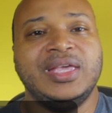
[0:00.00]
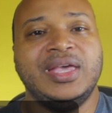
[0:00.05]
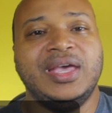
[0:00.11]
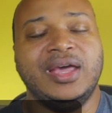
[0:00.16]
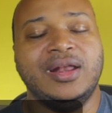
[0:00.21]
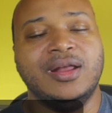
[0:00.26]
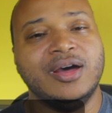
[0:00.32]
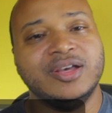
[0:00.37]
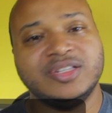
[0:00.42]

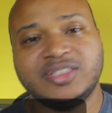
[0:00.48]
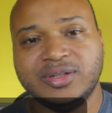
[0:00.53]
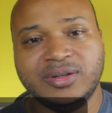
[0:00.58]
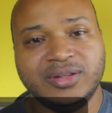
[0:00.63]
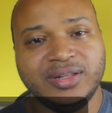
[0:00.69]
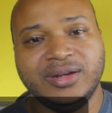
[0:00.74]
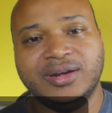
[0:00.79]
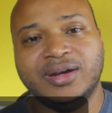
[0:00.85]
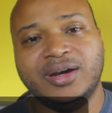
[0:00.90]
and also
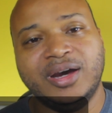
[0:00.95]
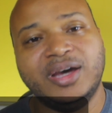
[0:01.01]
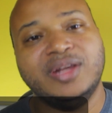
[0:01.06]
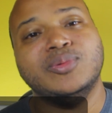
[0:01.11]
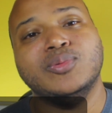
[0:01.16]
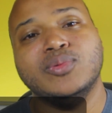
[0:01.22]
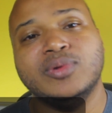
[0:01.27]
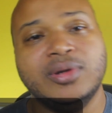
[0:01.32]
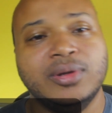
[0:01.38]
their
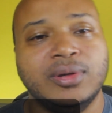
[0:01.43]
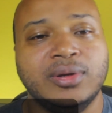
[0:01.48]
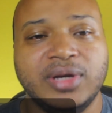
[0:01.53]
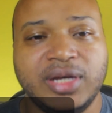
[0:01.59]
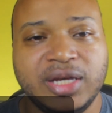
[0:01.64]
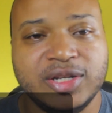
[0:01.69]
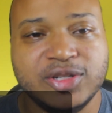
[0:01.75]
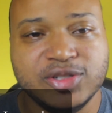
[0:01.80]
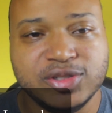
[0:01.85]
Unreal
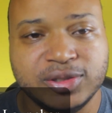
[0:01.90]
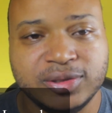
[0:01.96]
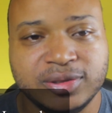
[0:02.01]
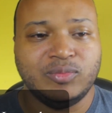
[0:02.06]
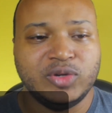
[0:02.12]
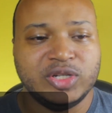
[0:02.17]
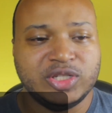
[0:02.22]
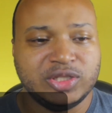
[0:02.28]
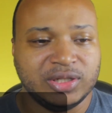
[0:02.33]
Engine,
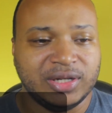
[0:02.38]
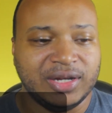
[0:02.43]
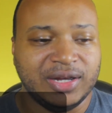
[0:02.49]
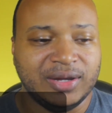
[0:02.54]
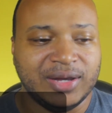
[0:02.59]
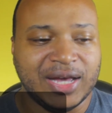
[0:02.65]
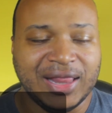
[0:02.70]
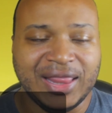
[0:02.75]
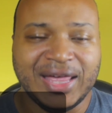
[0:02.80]
which
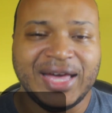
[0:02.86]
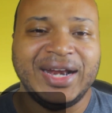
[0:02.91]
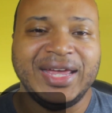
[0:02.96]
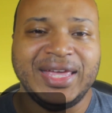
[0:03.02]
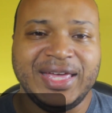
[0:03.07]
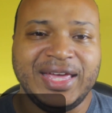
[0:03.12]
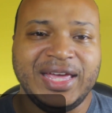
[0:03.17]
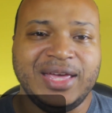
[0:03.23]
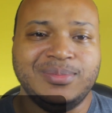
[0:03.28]
a lot of
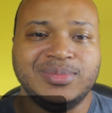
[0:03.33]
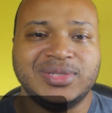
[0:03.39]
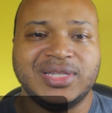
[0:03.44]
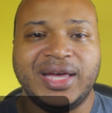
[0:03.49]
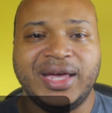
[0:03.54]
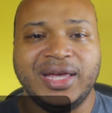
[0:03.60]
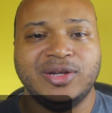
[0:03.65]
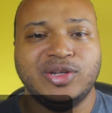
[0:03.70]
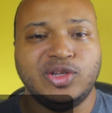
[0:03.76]
games
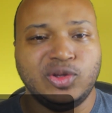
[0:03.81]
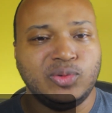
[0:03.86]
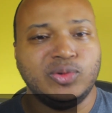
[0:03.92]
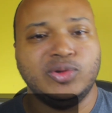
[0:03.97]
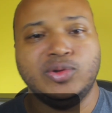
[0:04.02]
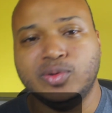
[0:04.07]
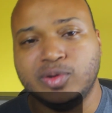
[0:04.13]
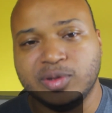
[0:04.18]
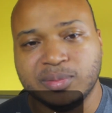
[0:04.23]
like Duke
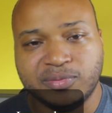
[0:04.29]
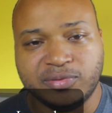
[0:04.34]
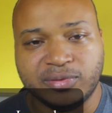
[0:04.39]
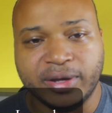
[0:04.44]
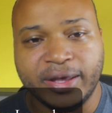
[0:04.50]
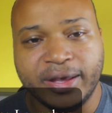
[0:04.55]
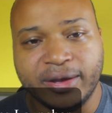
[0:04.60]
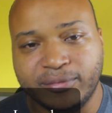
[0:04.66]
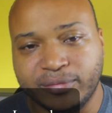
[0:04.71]
Nukem
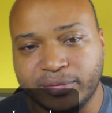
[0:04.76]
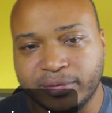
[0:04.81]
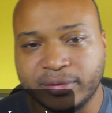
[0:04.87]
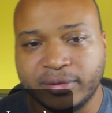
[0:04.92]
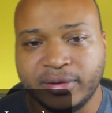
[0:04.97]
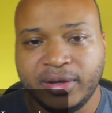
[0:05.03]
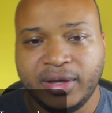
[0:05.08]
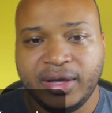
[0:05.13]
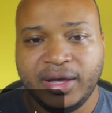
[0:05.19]

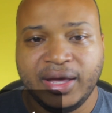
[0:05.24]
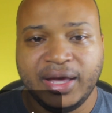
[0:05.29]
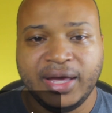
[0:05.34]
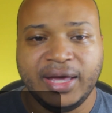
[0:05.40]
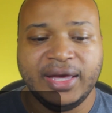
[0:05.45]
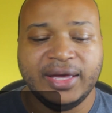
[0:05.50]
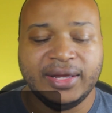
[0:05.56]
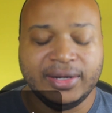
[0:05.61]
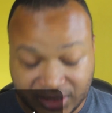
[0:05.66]
Forever
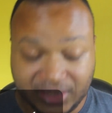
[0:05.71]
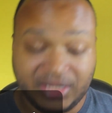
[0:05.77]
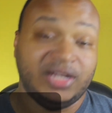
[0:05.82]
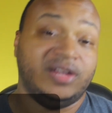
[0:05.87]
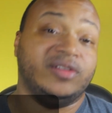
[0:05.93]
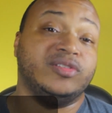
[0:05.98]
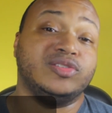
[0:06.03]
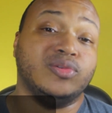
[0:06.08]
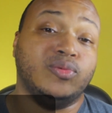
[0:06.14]
and
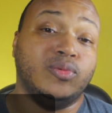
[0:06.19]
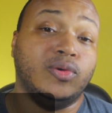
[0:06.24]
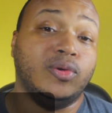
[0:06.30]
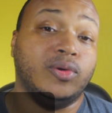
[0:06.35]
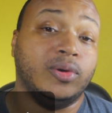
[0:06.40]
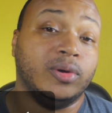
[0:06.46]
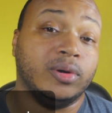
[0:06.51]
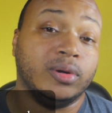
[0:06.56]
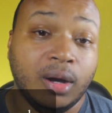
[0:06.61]
Gears of
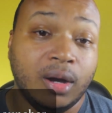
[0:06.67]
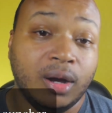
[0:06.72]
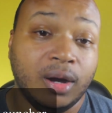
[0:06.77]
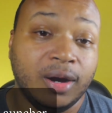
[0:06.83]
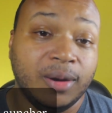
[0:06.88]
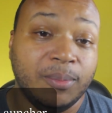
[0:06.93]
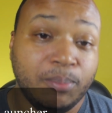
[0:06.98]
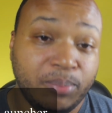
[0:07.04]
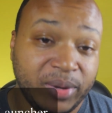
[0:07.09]
War
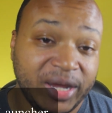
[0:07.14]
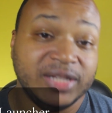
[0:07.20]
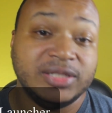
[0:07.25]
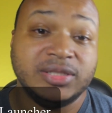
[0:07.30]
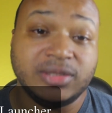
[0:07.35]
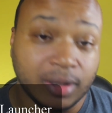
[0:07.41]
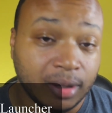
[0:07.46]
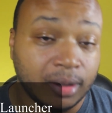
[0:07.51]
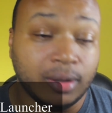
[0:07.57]
are
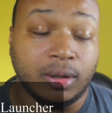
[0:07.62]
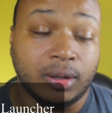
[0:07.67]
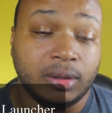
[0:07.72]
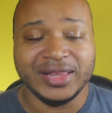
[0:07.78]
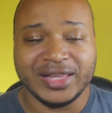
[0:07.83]
based on.